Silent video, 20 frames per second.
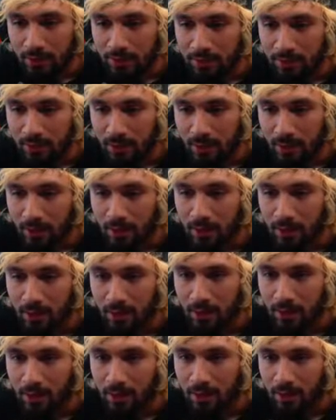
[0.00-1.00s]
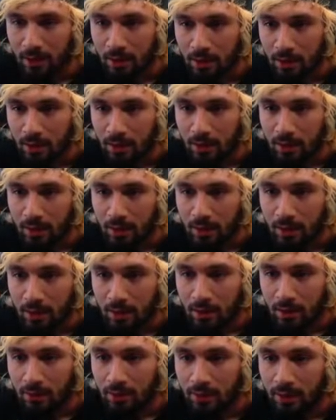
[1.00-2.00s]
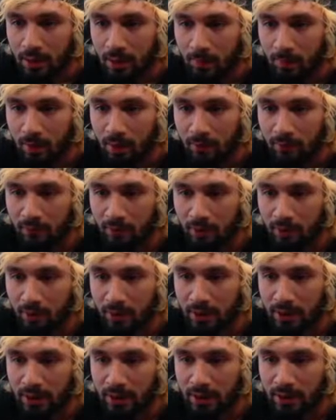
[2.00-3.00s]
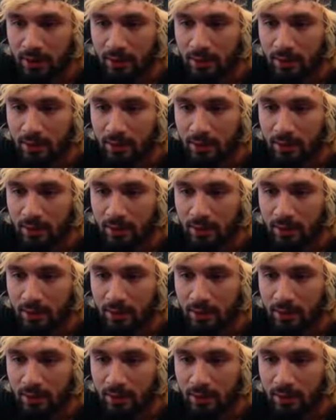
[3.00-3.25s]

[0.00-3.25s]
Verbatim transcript: we got? We got Bot Fernie.